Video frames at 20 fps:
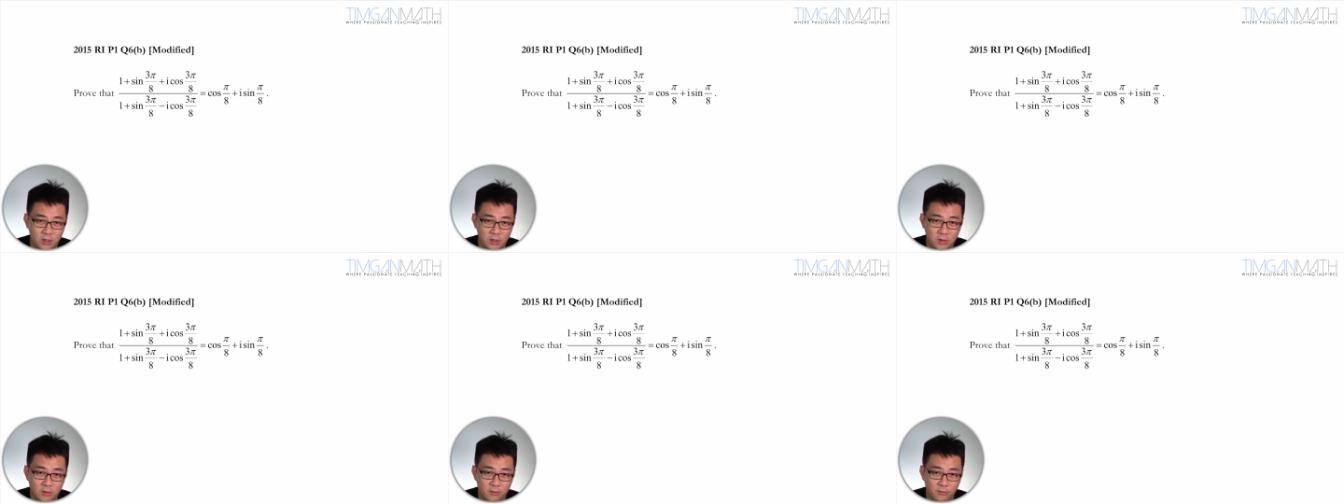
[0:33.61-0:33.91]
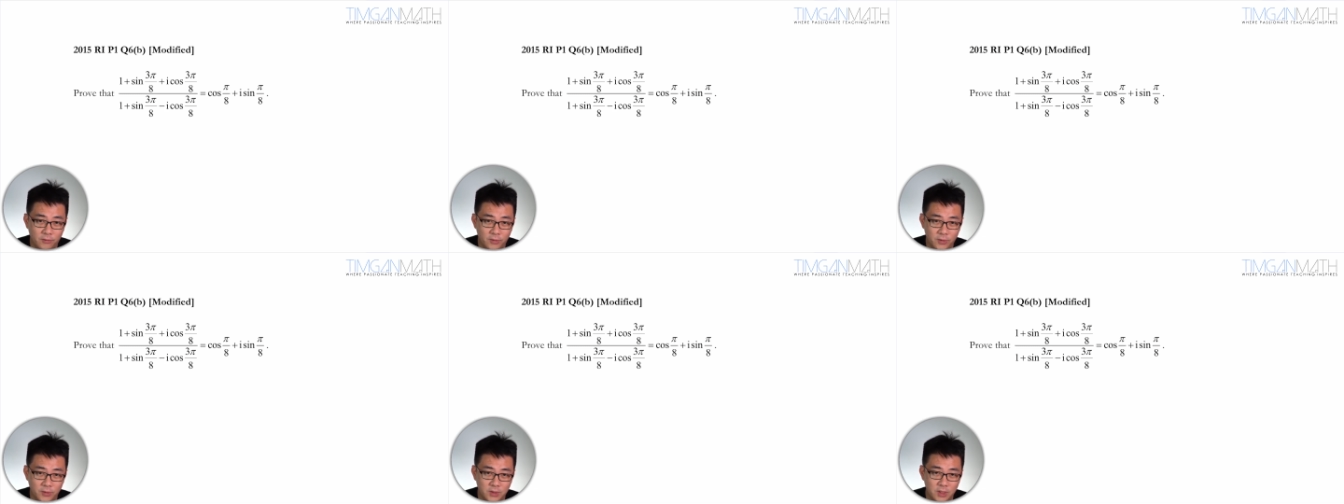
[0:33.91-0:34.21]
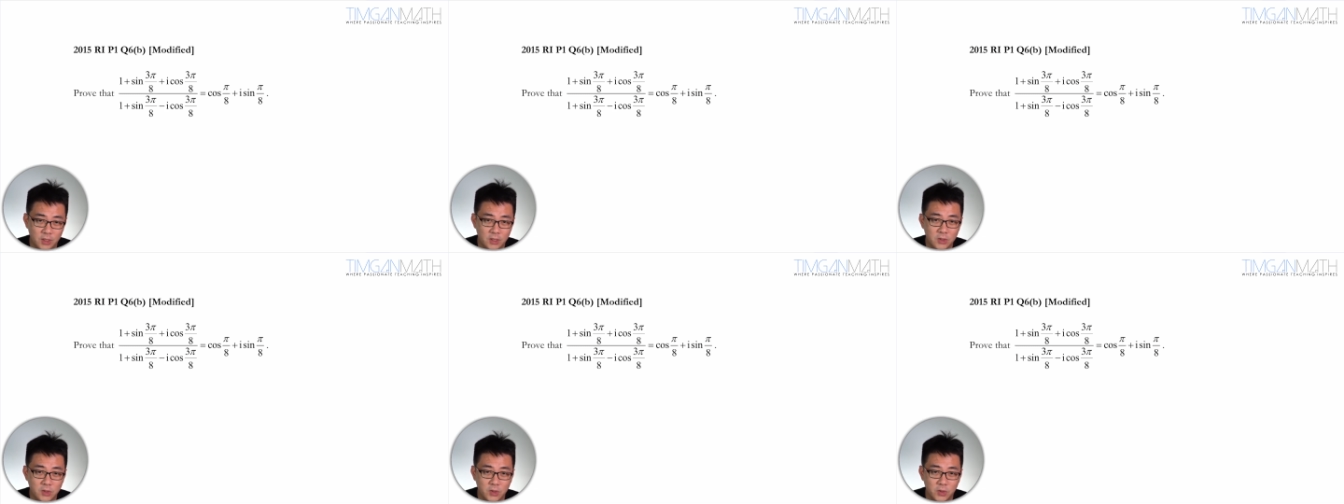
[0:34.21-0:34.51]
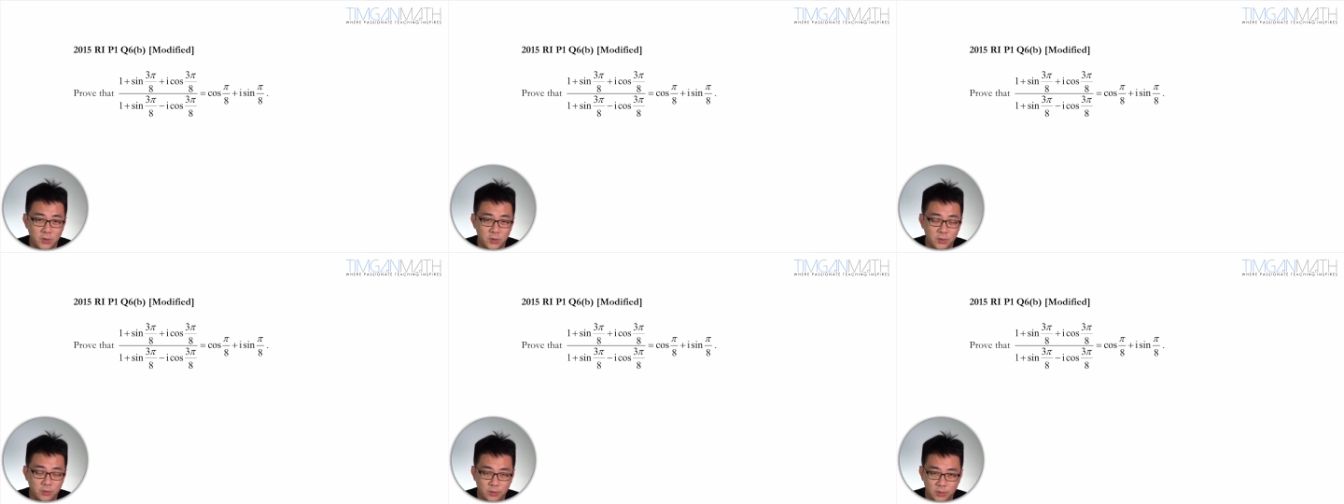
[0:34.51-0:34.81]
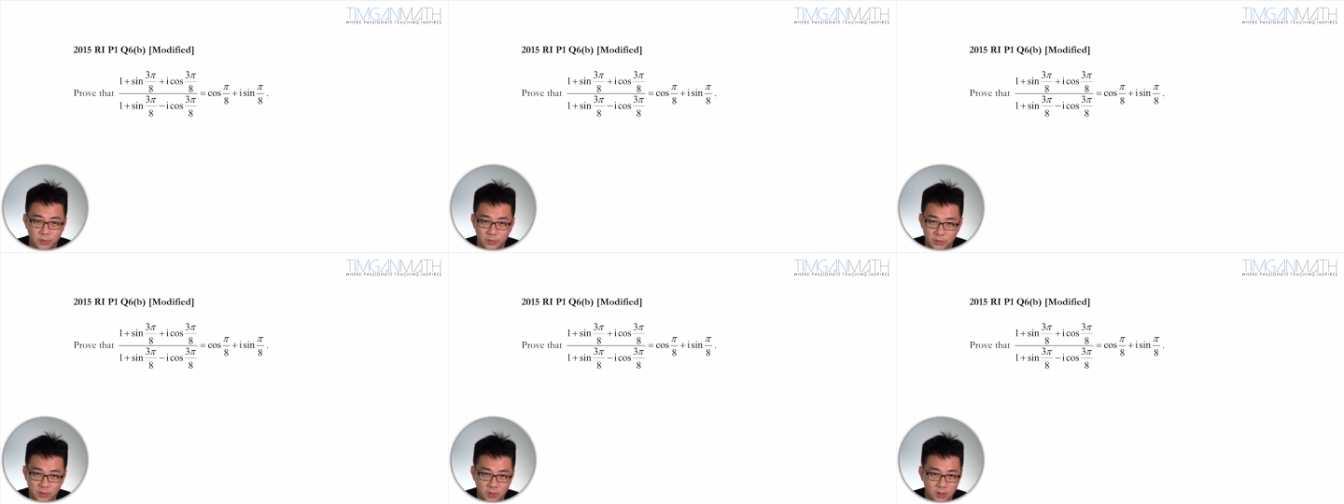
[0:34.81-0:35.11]
confusing, so
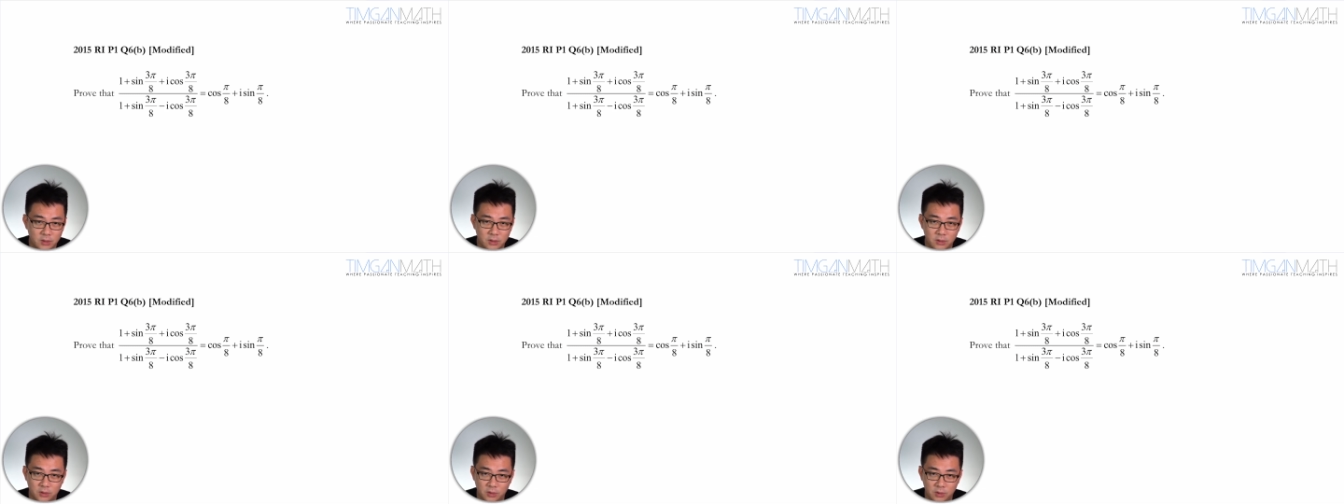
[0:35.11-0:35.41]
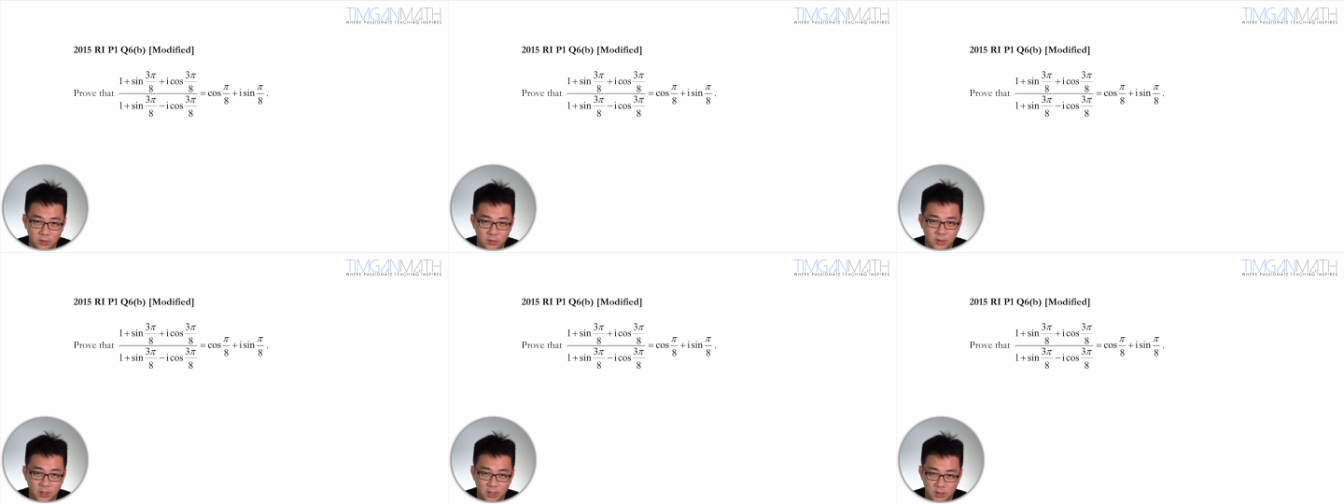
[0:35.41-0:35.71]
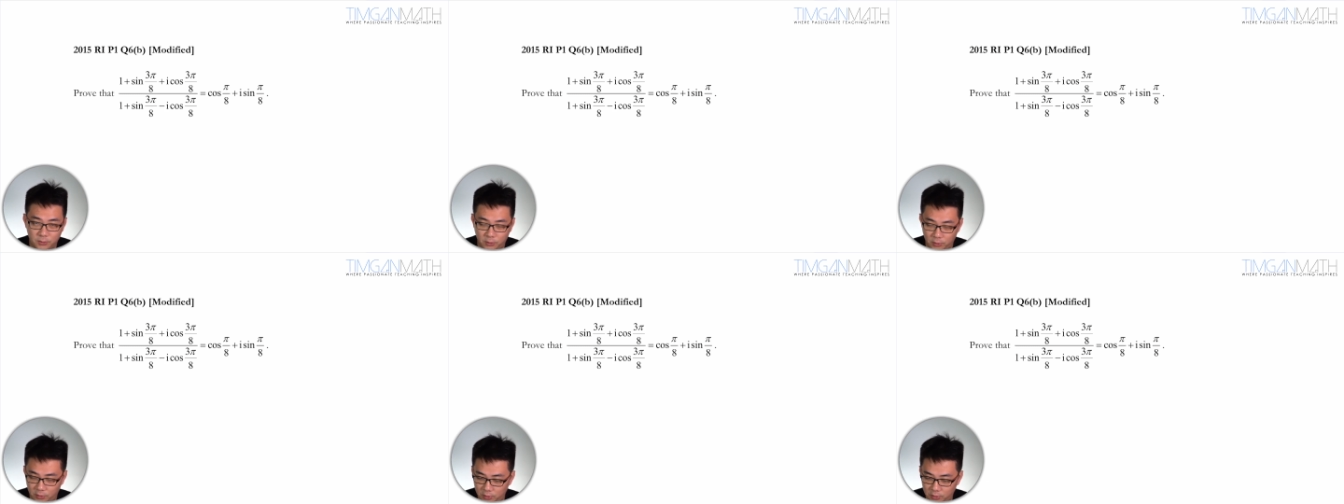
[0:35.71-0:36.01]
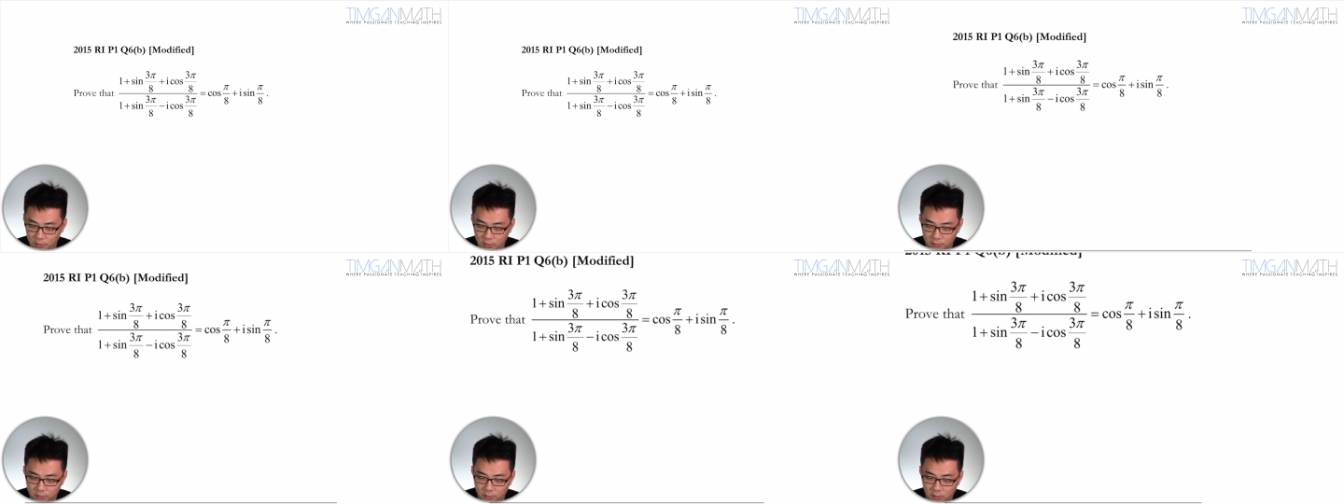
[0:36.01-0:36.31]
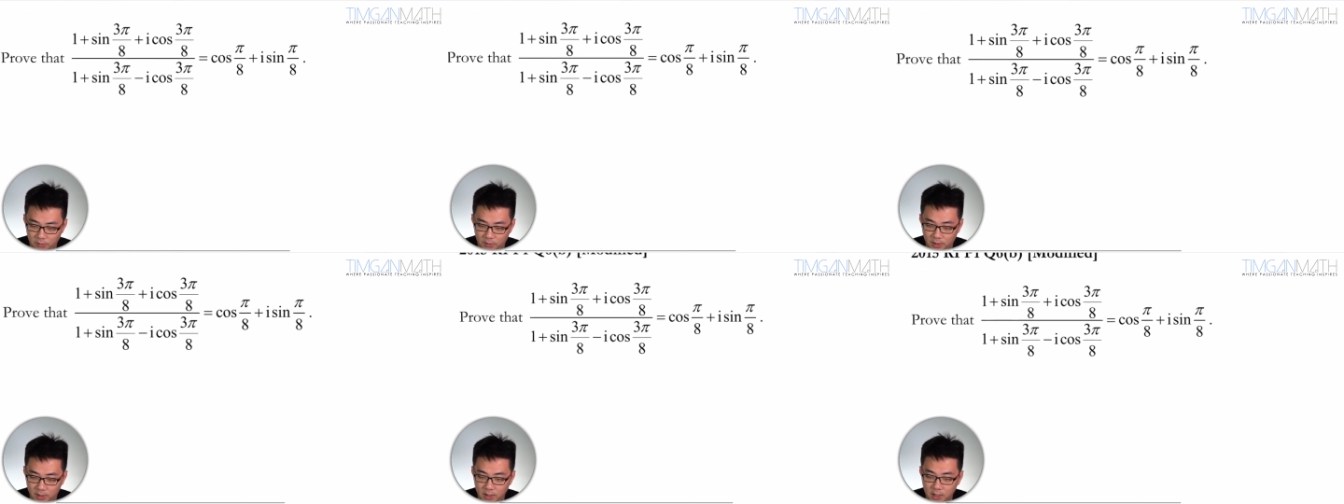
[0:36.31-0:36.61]
we're just going to use exponential
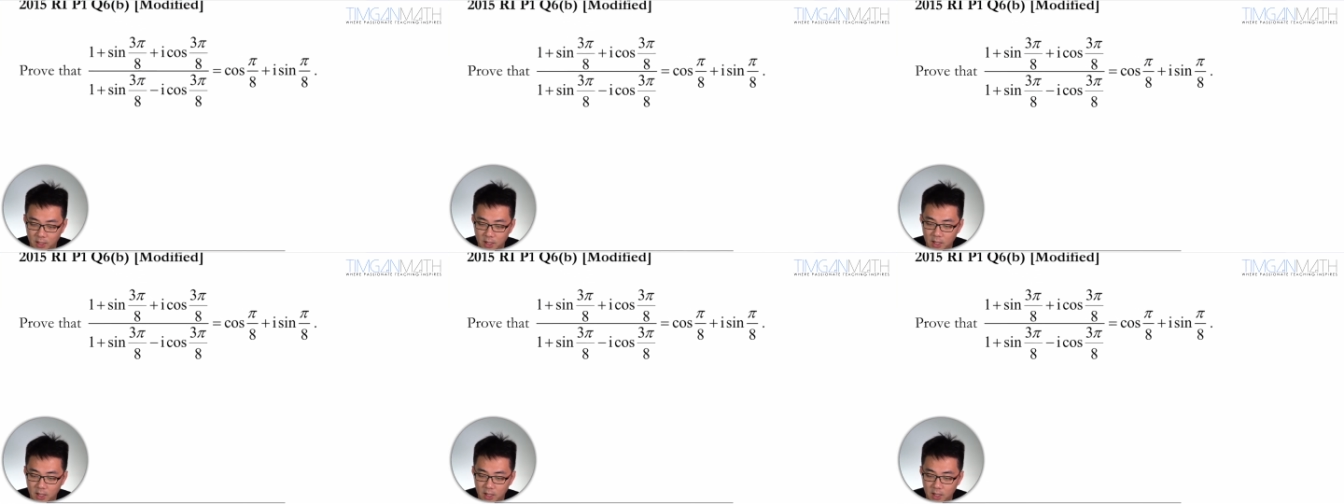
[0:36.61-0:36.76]
form then.